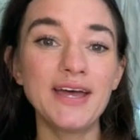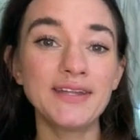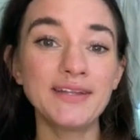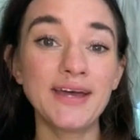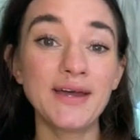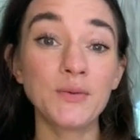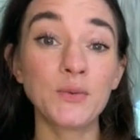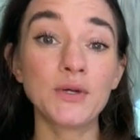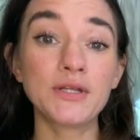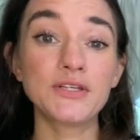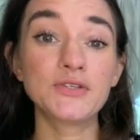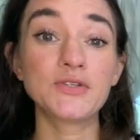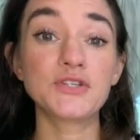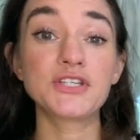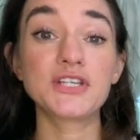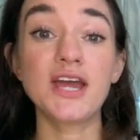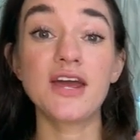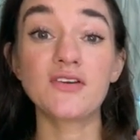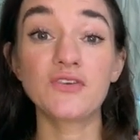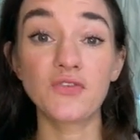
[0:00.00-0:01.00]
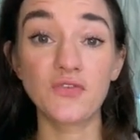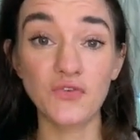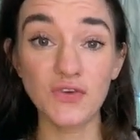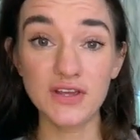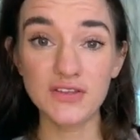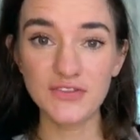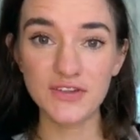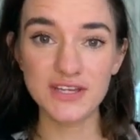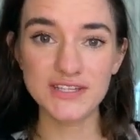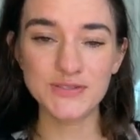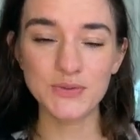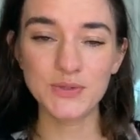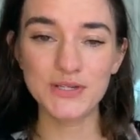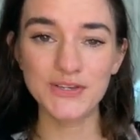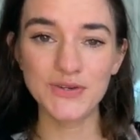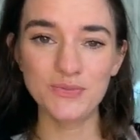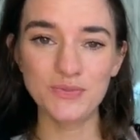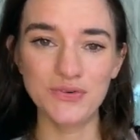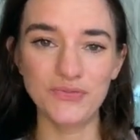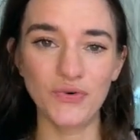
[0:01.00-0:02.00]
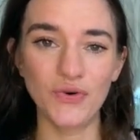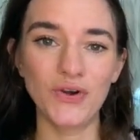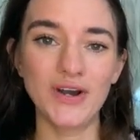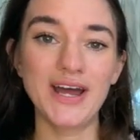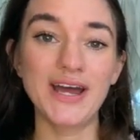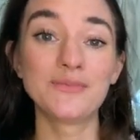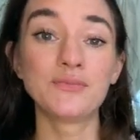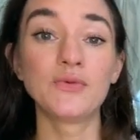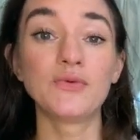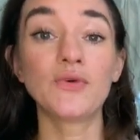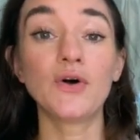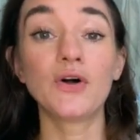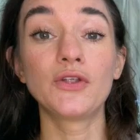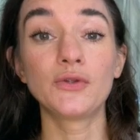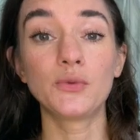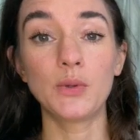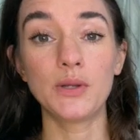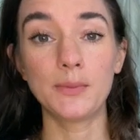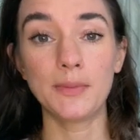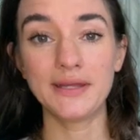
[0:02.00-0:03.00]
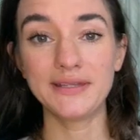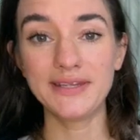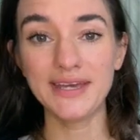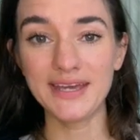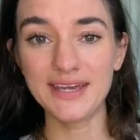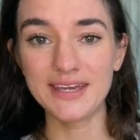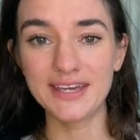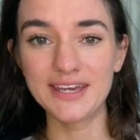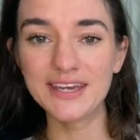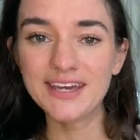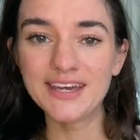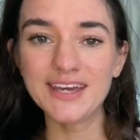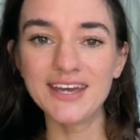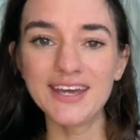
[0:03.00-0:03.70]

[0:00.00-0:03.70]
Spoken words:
and I wanted to share three things with you before I move on with my day.